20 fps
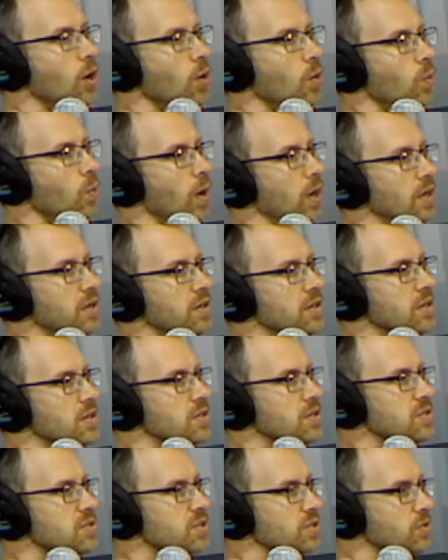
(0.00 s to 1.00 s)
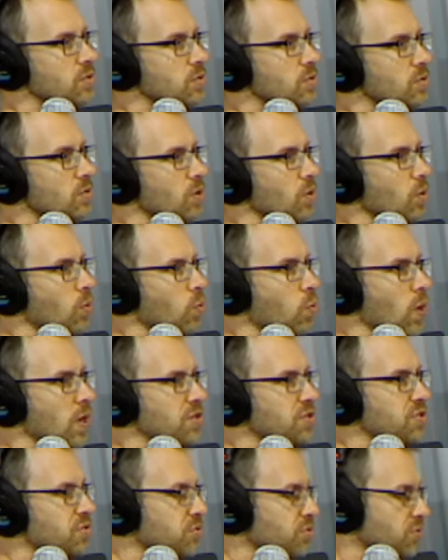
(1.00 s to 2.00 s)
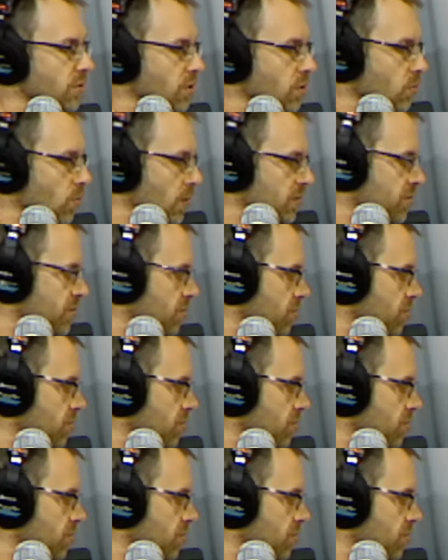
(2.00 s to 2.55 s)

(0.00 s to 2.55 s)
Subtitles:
1, 2, 1, 2, 3, 1, 2,